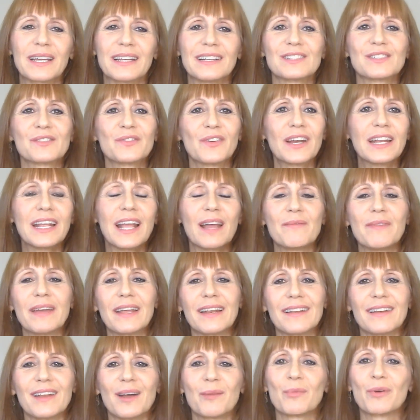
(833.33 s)
And it's funny, I
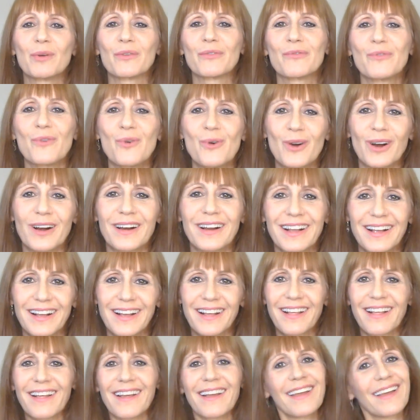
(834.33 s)
made it number four
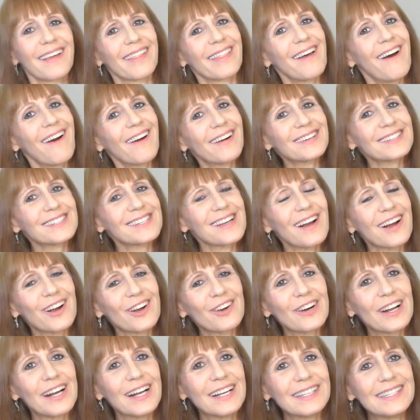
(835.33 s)
the heart
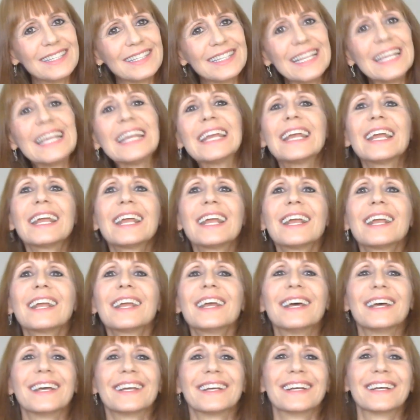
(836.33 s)
chakra,
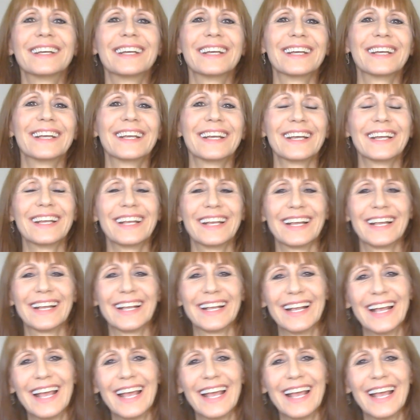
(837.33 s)
ding.